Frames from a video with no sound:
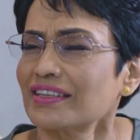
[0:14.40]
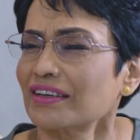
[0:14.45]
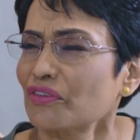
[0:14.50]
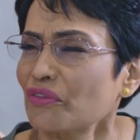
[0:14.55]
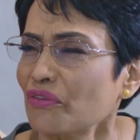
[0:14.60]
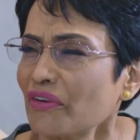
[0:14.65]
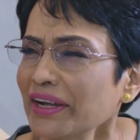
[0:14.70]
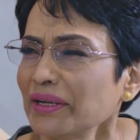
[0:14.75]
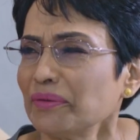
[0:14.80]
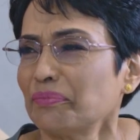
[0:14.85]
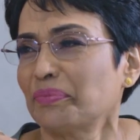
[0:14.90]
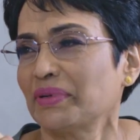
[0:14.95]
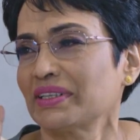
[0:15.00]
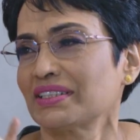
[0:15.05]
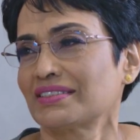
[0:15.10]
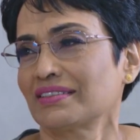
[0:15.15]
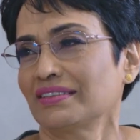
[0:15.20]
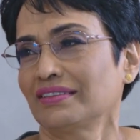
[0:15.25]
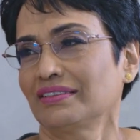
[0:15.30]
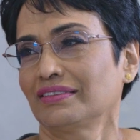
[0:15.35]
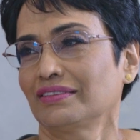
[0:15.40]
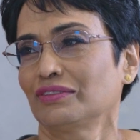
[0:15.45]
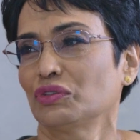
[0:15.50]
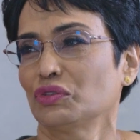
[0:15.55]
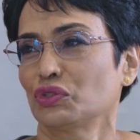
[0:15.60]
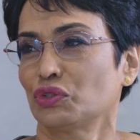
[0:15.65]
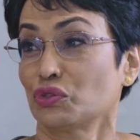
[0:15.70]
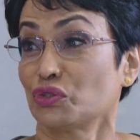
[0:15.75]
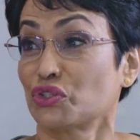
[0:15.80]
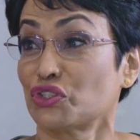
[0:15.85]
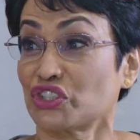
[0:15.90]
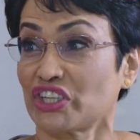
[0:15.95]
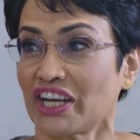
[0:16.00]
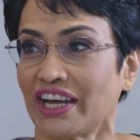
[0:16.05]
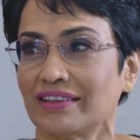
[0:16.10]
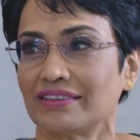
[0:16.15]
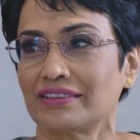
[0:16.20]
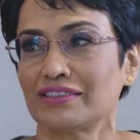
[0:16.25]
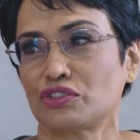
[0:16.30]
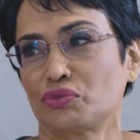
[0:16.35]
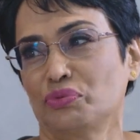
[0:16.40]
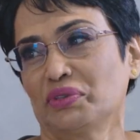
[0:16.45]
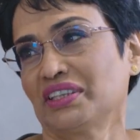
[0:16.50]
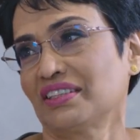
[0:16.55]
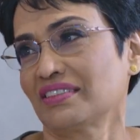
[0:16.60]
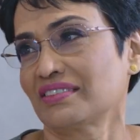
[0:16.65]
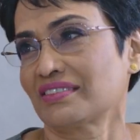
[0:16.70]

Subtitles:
the right person to share this with